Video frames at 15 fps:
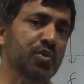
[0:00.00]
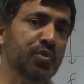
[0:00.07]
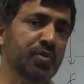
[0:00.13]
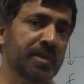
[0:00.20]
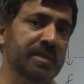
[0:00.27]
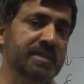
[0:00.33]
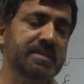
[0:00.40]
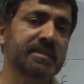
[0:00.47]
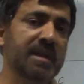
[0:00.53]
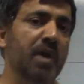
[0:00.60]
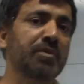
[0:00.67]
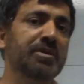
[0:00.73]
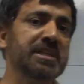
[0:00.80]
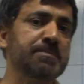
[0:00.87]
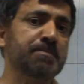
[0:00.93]
units.
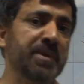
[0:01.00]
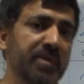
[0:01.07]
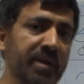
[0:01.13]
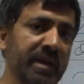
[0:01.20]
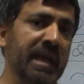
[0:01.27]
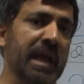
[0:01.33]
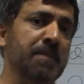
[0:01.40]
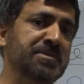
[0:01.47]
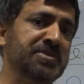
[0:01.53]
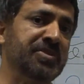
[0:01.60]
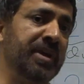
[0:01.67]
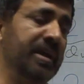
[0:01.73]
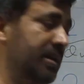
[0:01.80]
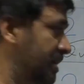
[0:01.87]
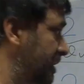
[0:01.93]
Count is purely
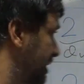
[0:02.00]
abstract.